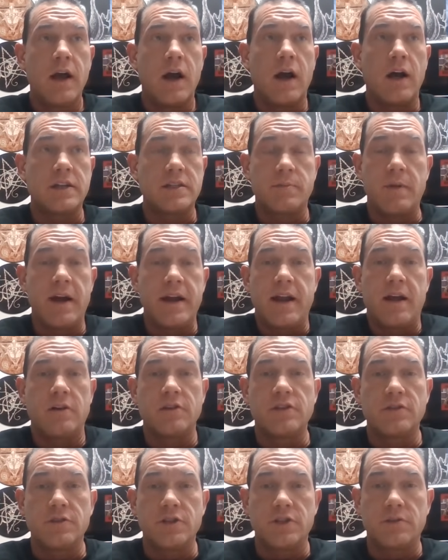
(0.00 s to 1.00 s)
Uh, to my
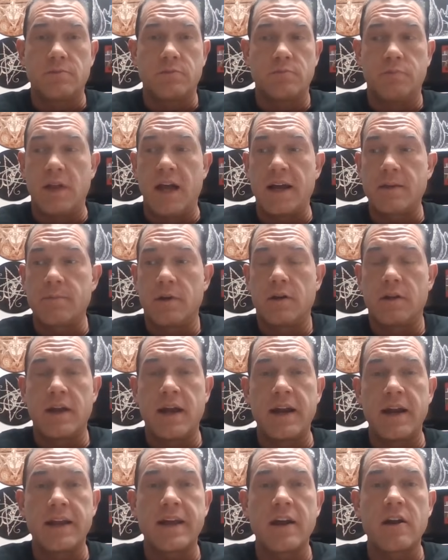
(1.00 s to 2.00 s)
knowledge, it was just Black metal
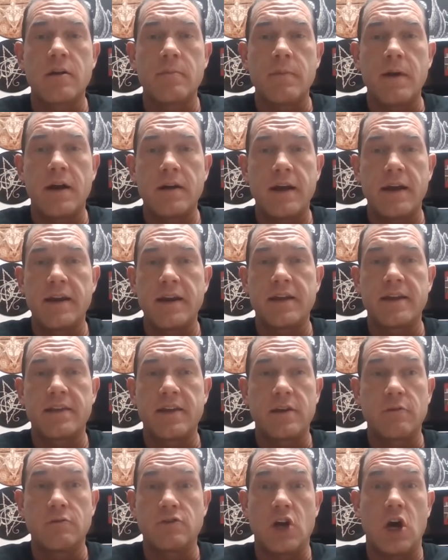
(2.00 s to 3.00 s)
that I didn't care about. I didn't
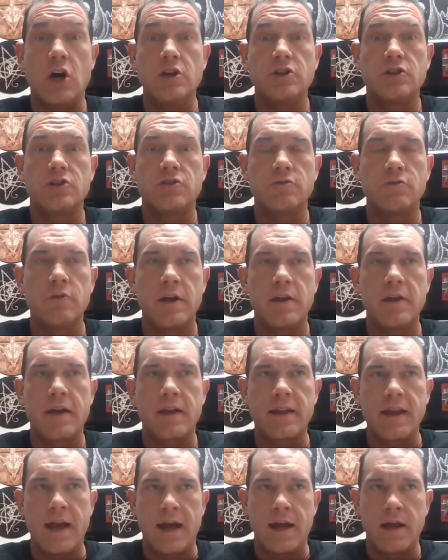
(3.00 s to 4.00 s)
think it was untrue or anything
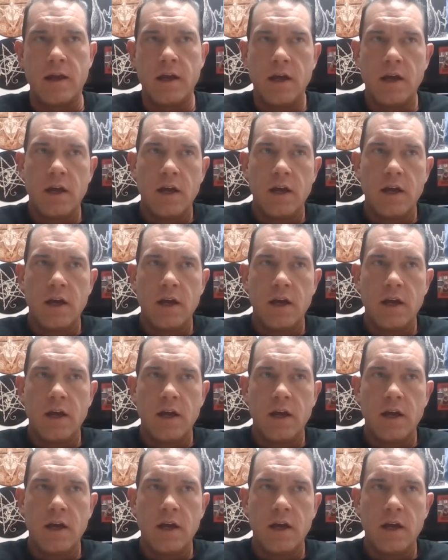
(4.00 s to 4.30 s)
like that.